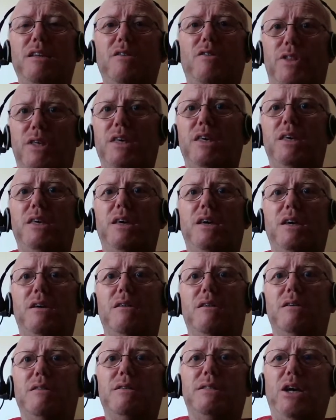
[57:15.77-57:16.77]
you know, the
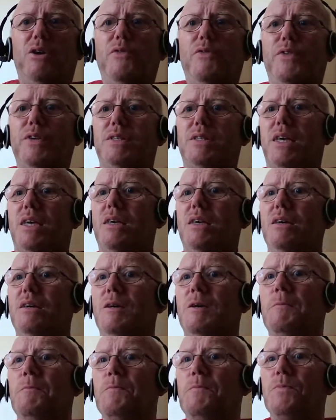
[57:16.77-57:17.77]
selfie stick.
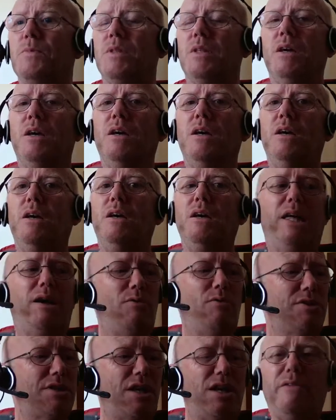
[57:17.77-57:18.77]
That
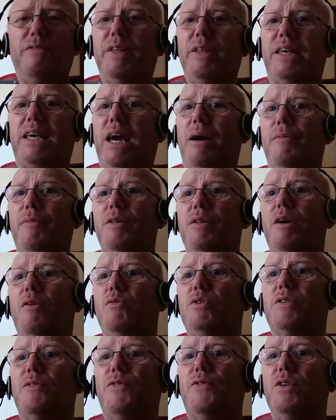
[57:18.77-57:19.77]
was a lovely camera. That
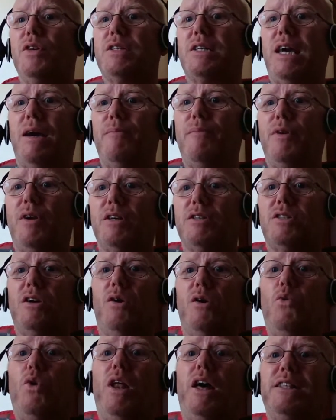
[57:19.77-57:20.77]
was the first camera I
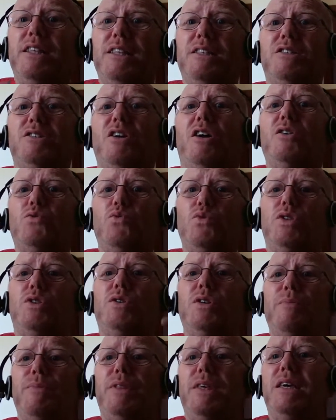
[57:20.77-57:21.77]
started. Well, I did start with
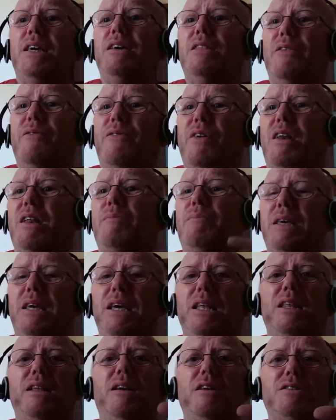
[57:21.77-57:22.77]
something at the very
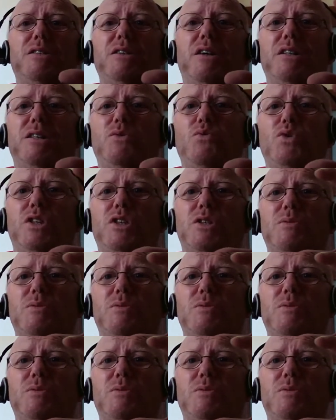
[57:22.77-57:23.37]
beginning. I started with a